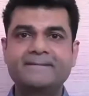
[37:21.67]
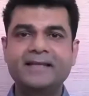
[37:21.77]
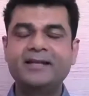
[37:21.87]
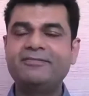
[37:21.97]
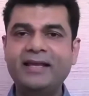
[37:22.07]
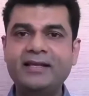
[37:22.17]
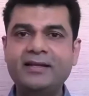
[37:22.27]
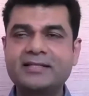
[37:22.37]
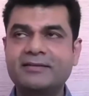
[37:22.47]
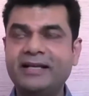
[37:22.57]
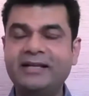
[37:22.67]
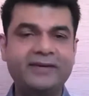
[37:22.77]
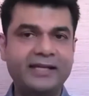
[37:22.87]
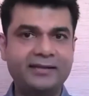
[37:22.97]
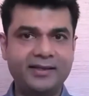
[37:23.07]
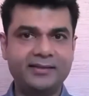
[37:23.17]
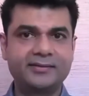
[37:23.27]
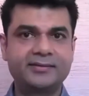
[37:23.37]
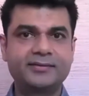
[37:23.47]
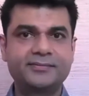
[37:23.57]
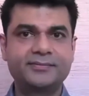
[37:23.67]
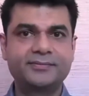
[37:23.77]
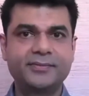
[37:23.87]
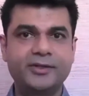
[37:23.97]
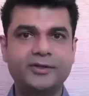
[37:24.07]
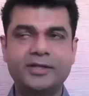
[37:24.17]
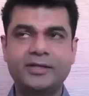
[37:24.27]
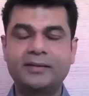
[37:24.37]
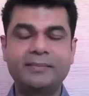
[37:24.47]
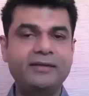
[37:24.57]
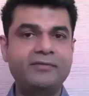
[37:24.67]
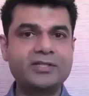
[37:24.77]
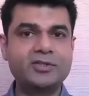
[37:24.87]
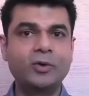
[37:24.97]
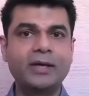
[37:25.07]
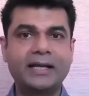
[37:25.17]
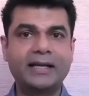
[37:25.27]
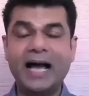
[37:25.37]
Failure is a very funny thing. There are many ways to look at it.